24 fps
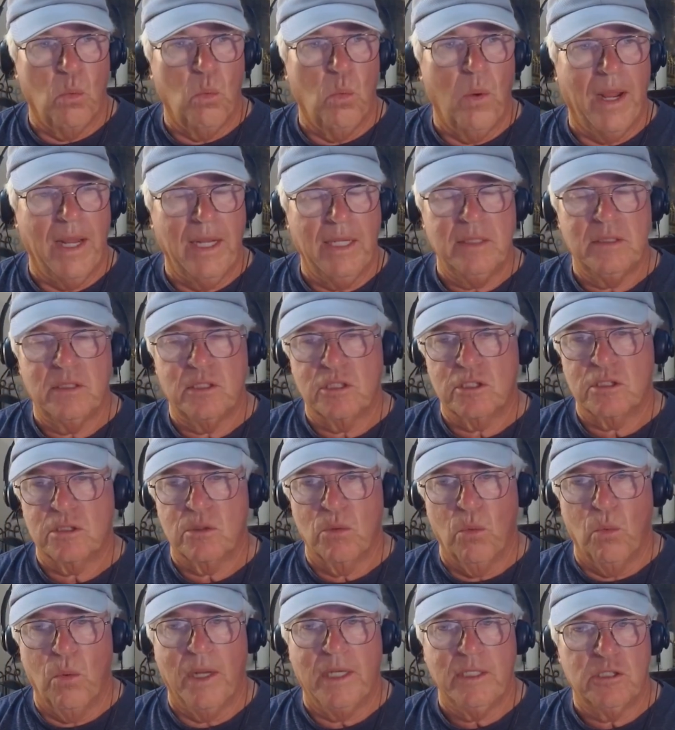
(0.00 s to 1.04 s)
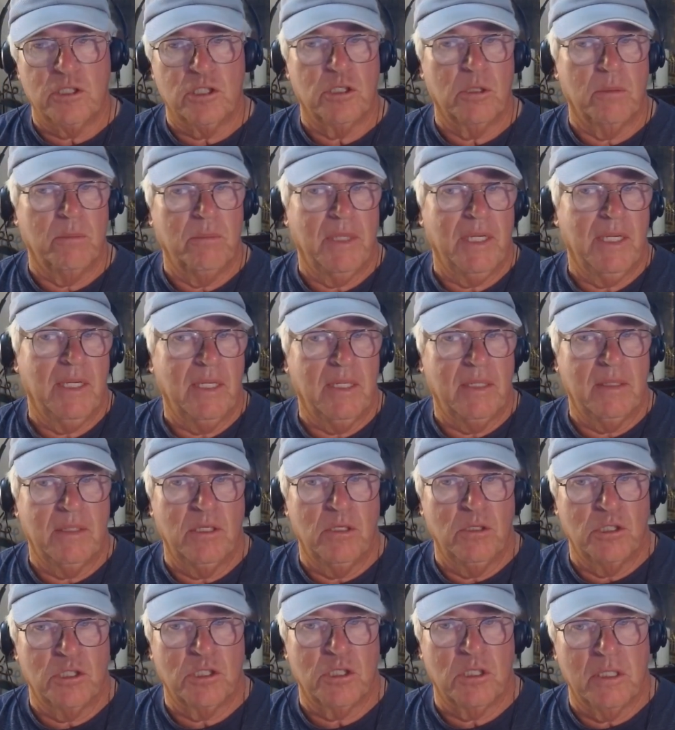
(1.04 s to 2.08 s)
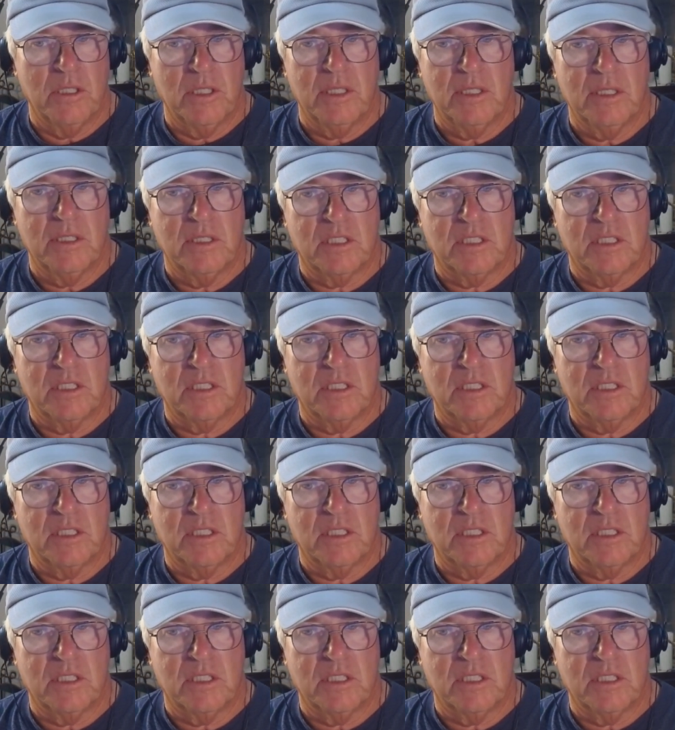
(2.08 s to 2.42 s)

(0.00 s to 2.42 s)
weights should be usually